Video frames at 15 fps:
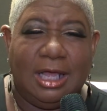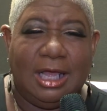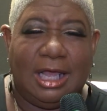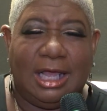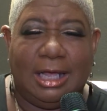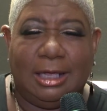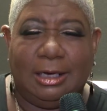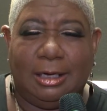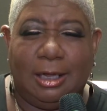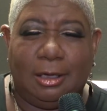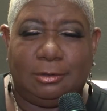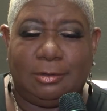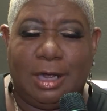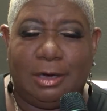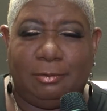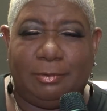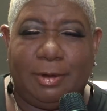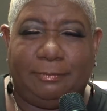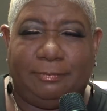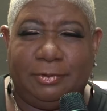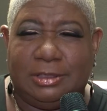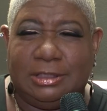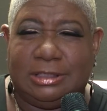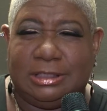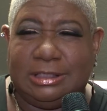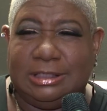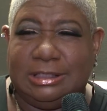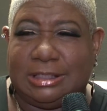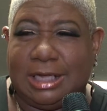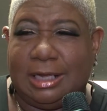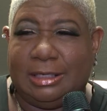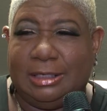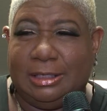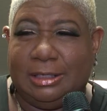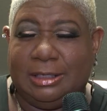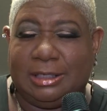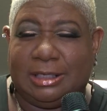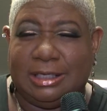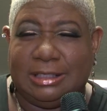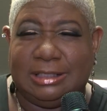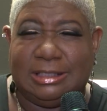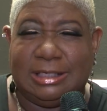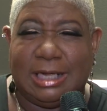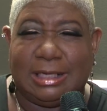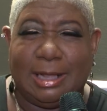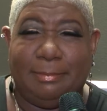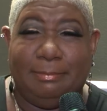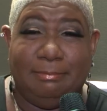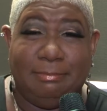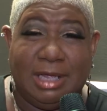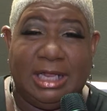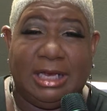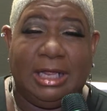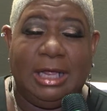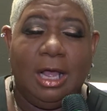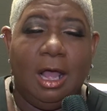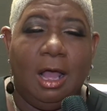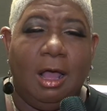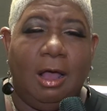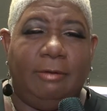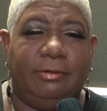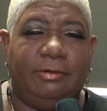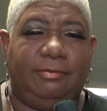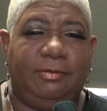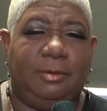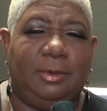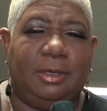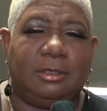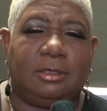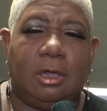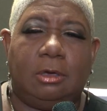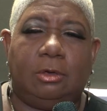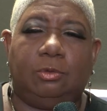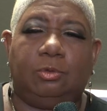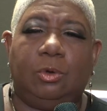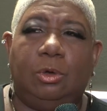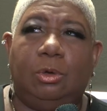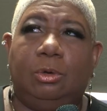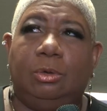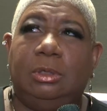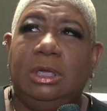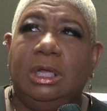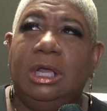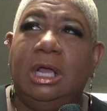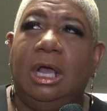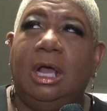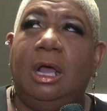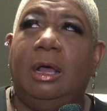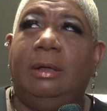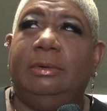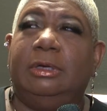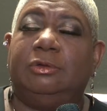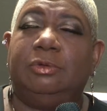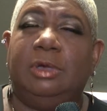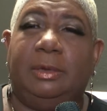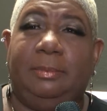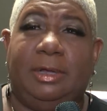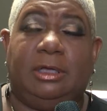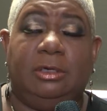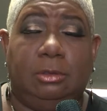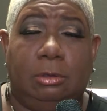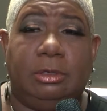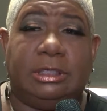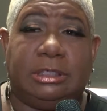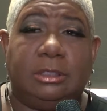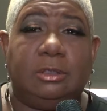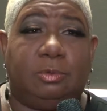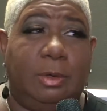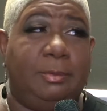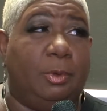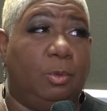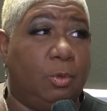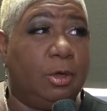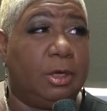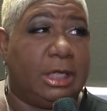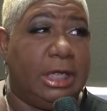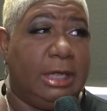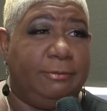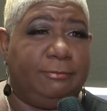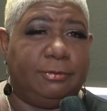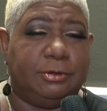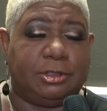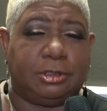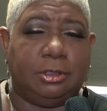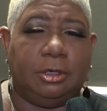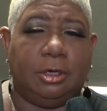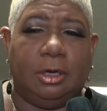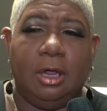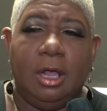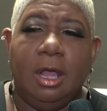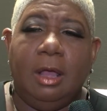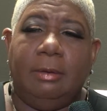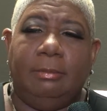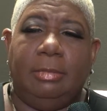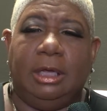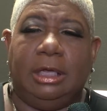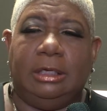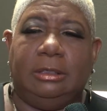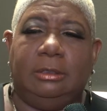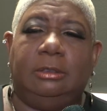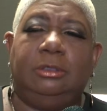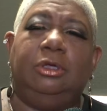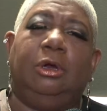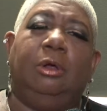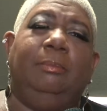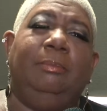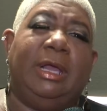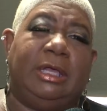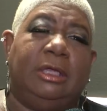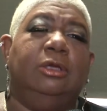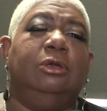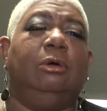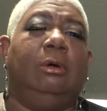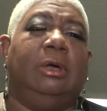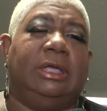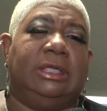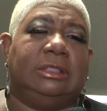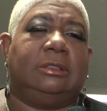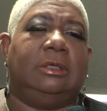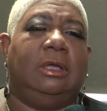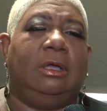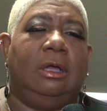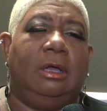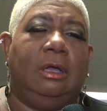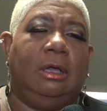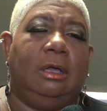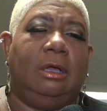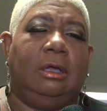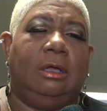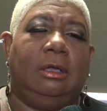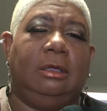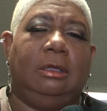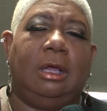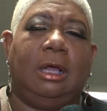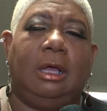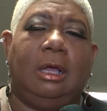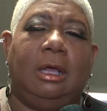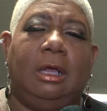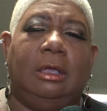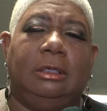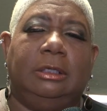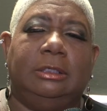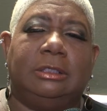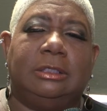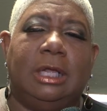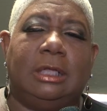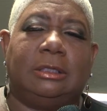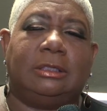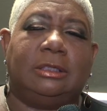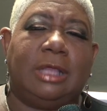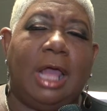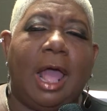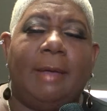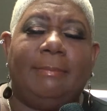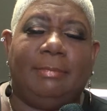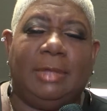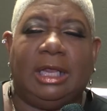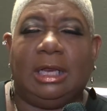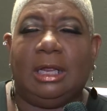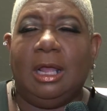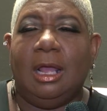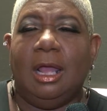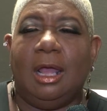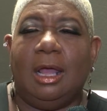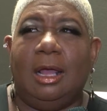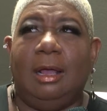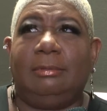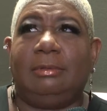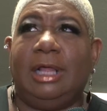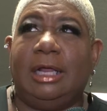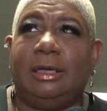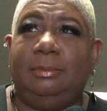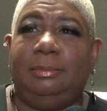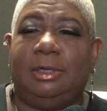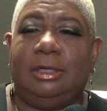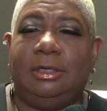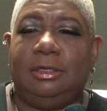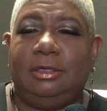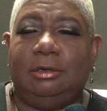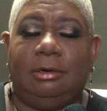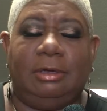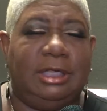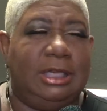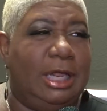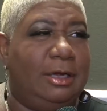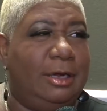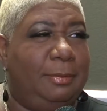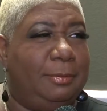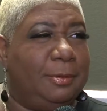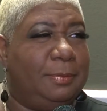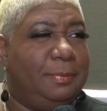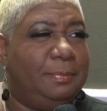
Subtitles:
And trying to rep for the sisters out here because it's not that many of us females on the road that's really making noise. There's women working for sure, but making noise. There's not that many. I'm glad to be in that number.